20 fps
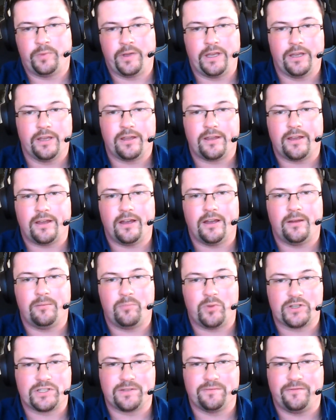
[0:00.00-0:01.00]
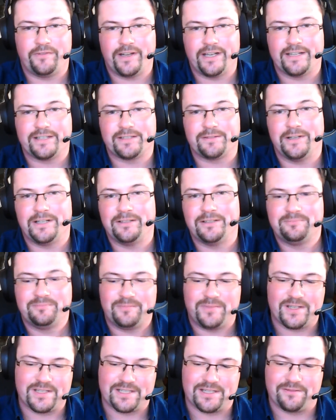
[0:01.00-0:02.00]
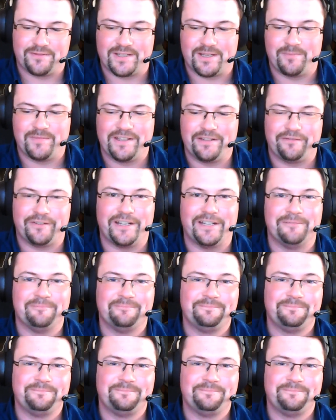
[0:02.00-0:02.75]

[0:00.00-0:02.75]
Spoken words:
be PossumFi as well, positive sum DeFi.